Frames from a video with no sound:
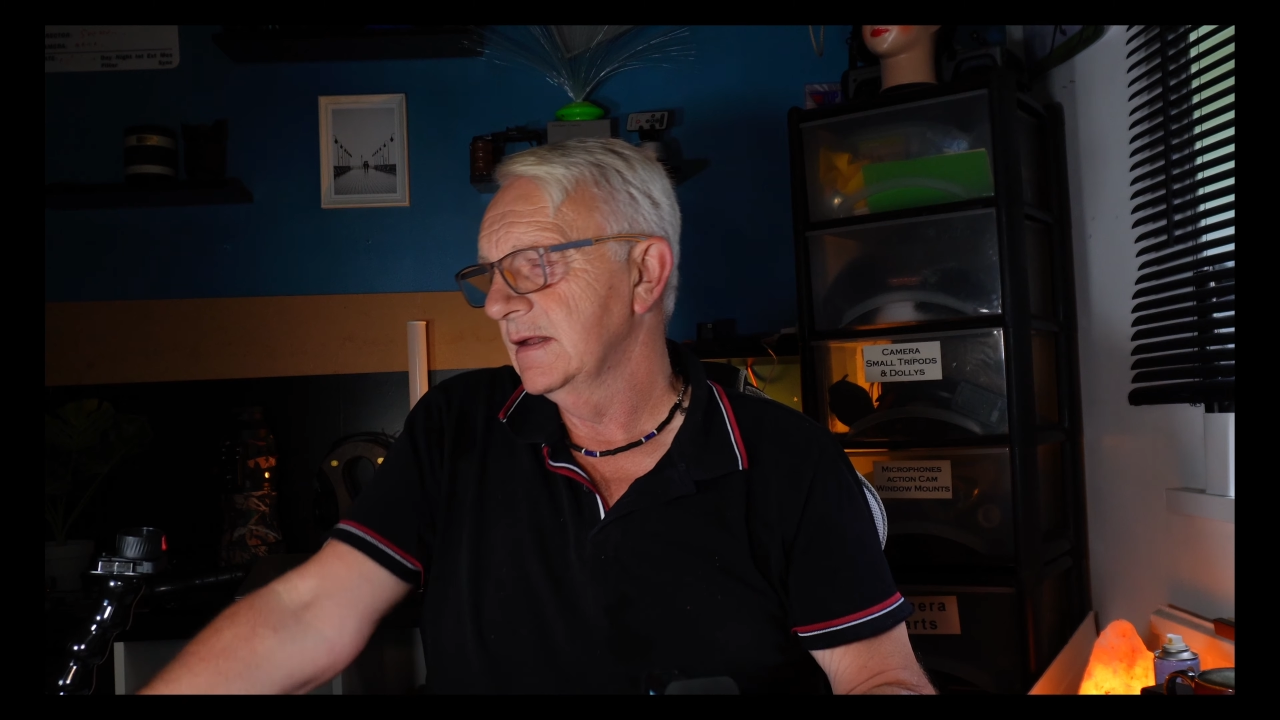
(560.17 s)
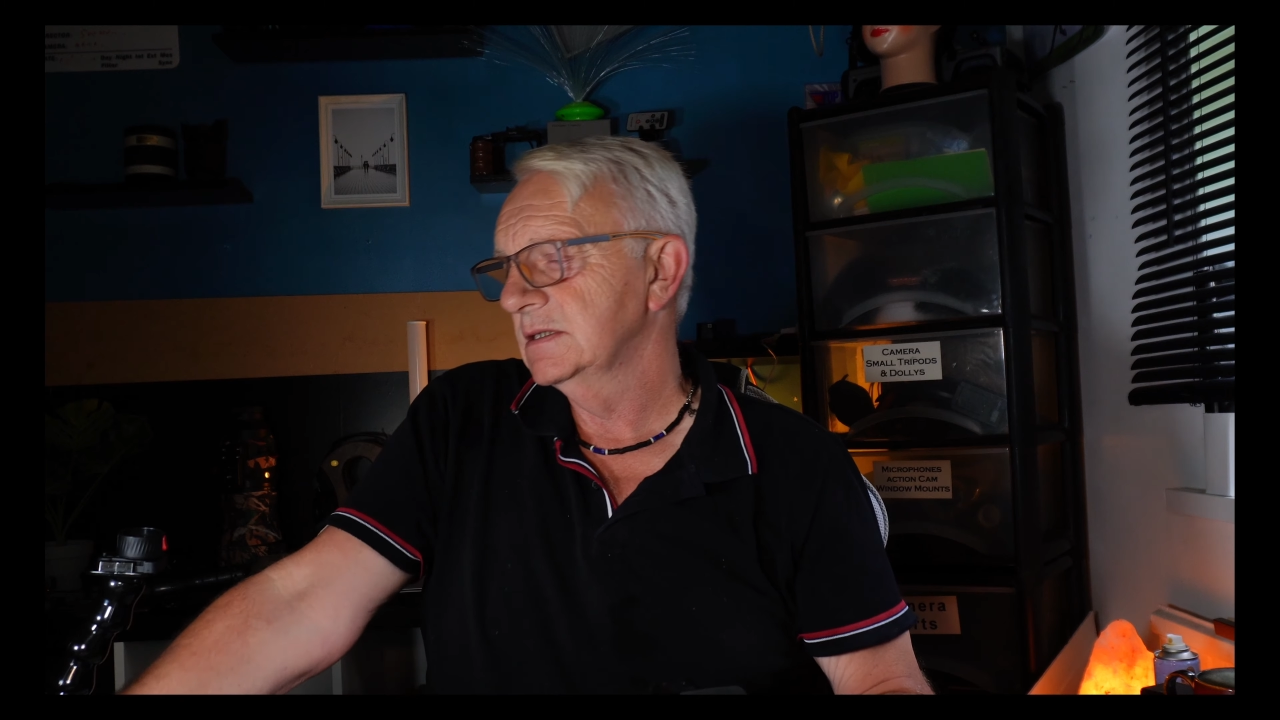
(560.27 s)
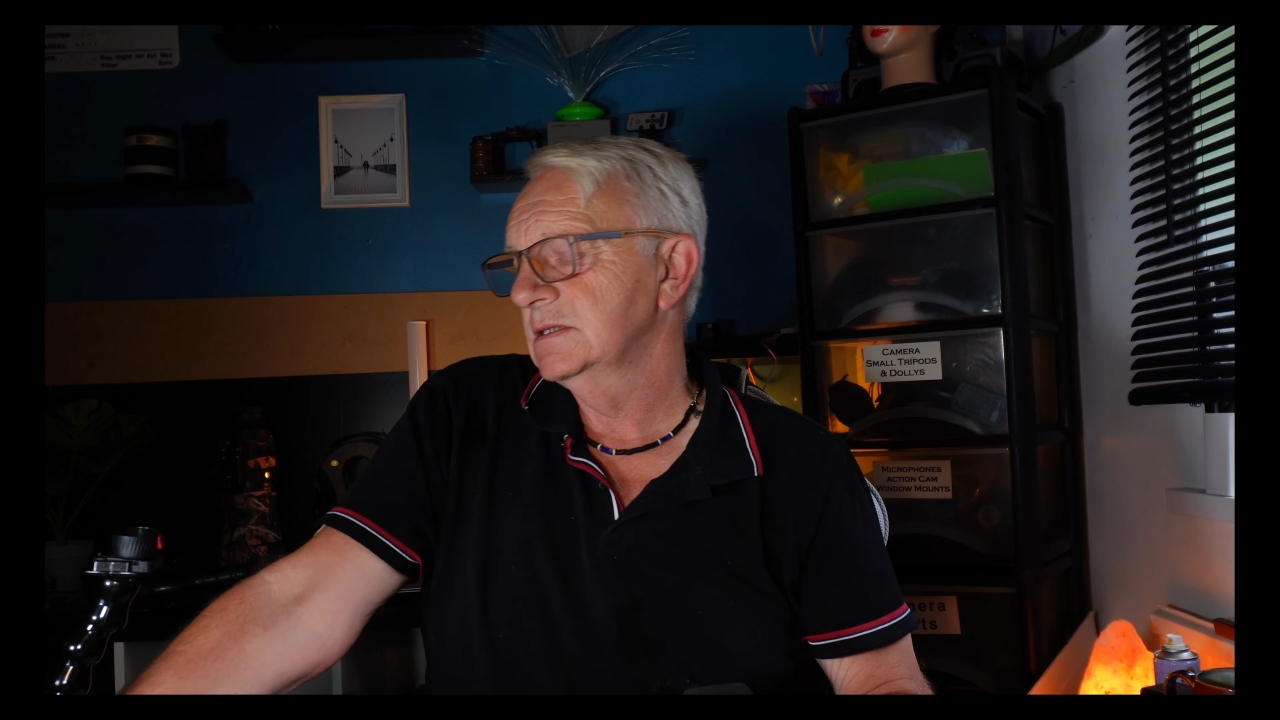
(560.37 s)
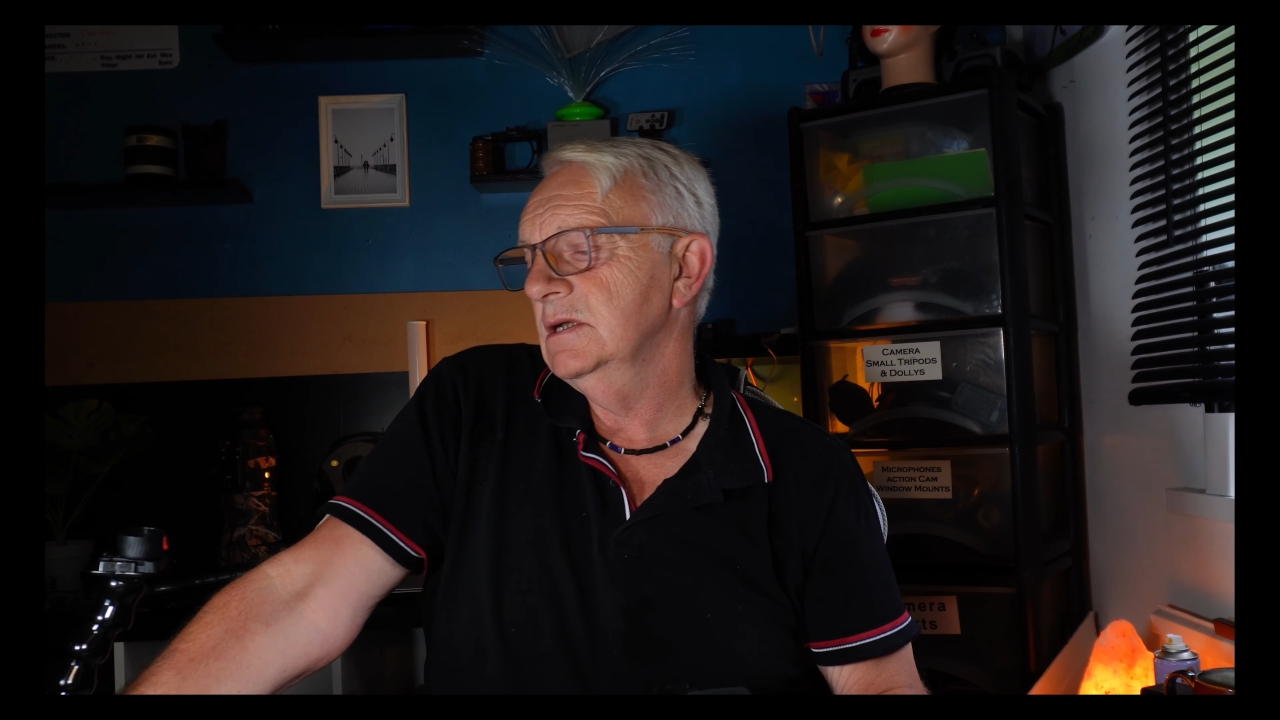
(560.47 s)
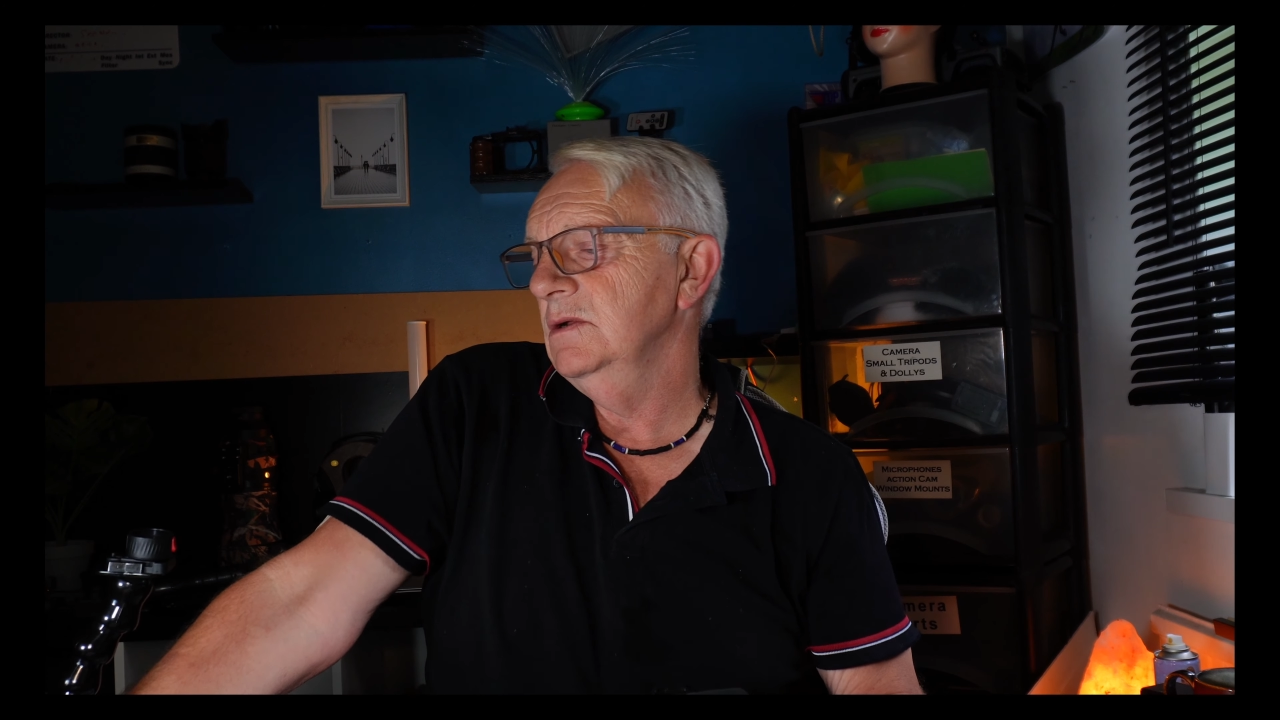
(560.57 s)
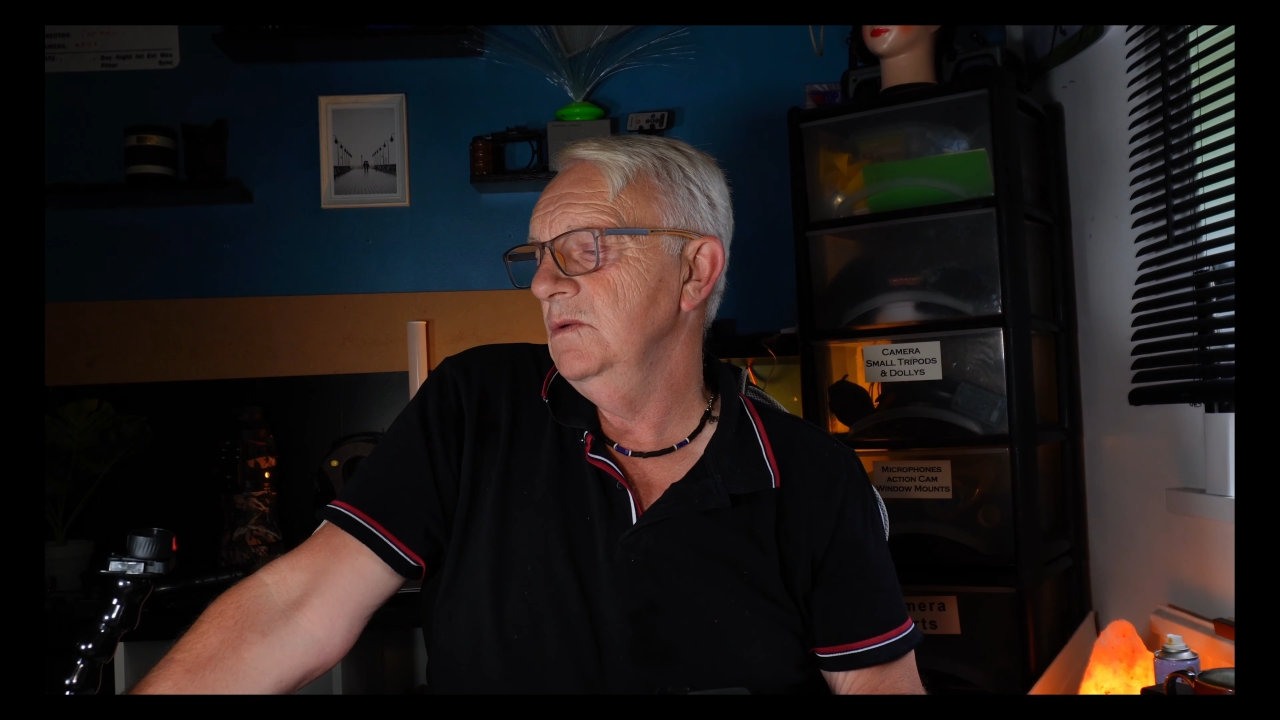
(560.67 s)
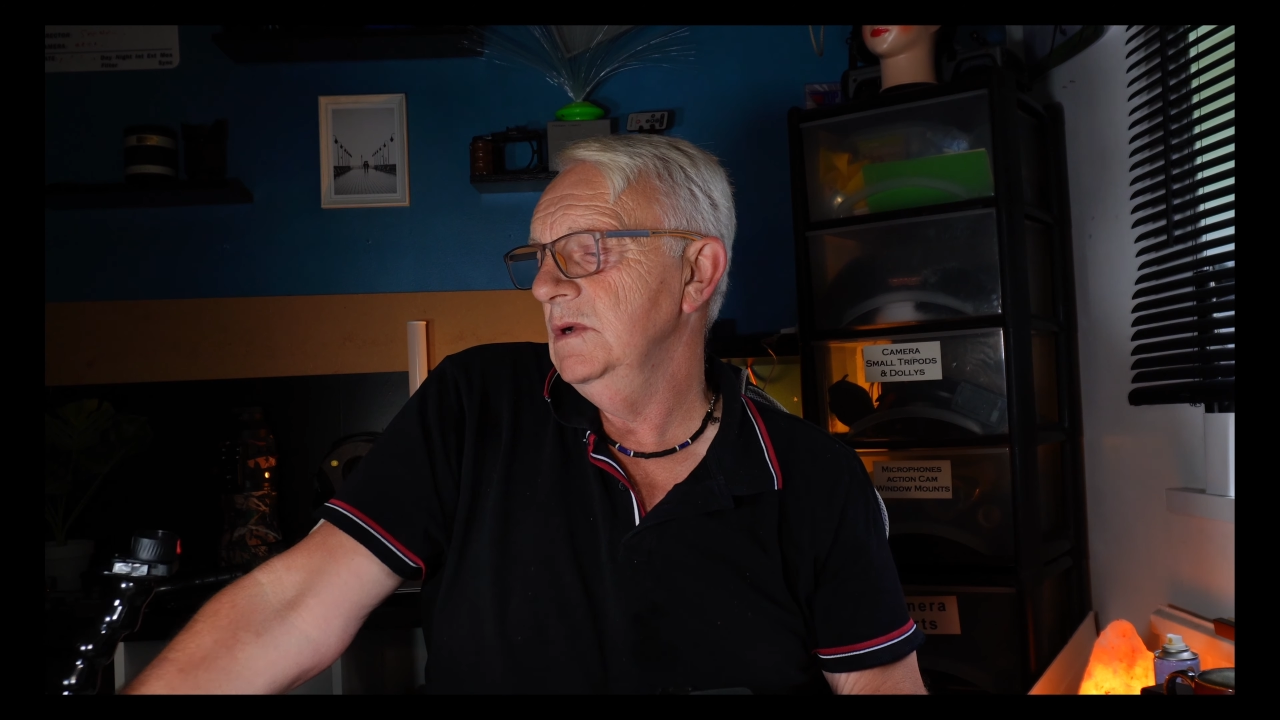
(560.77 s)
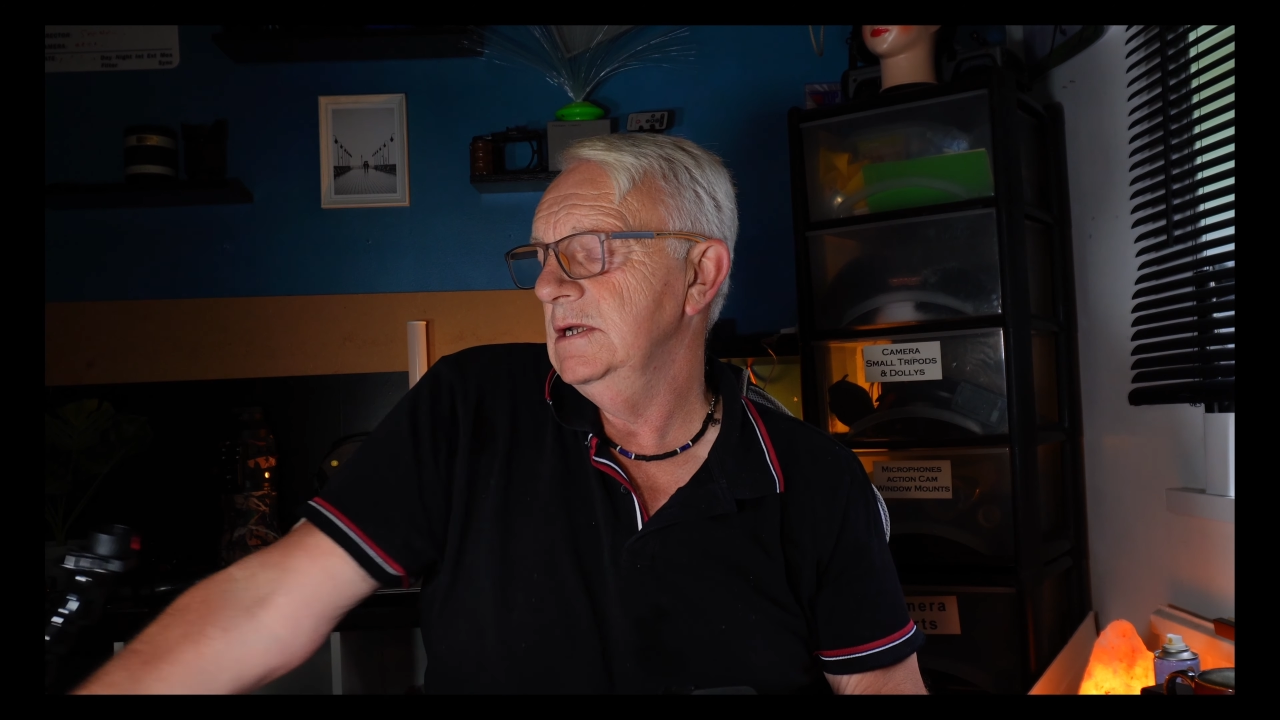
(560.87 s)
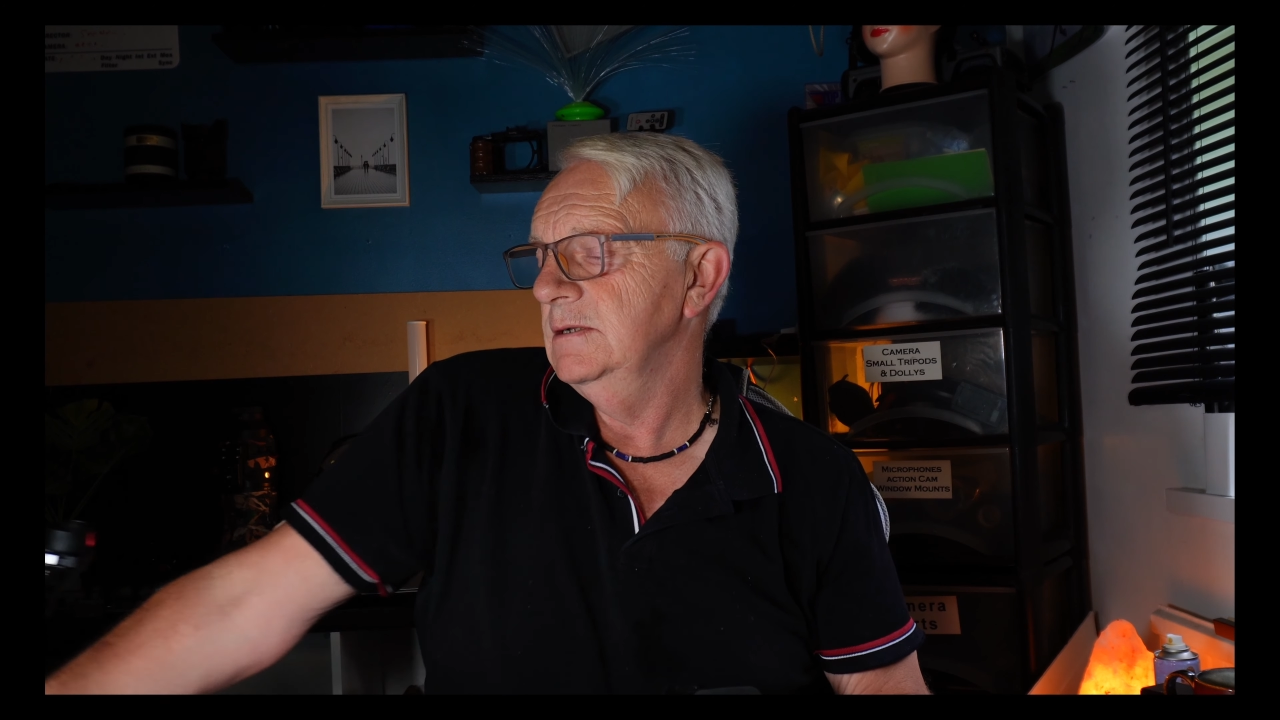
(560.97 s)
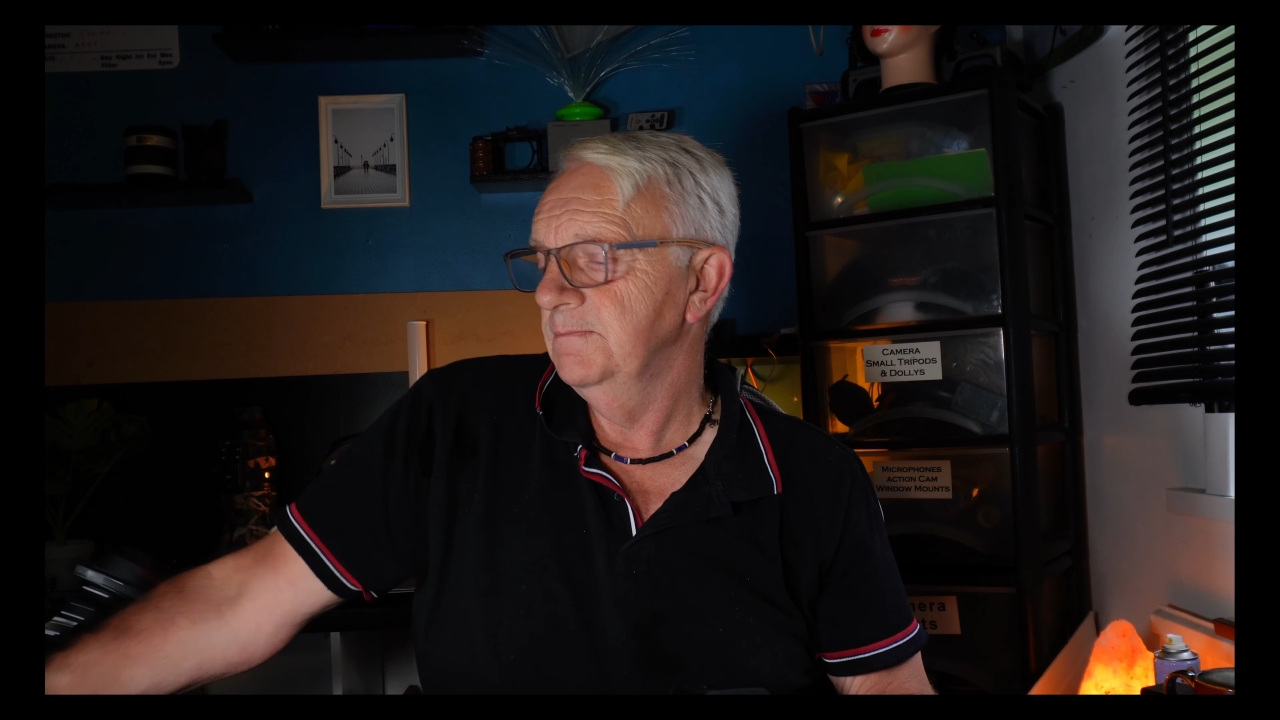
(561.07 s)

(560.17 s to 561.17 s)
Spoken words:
So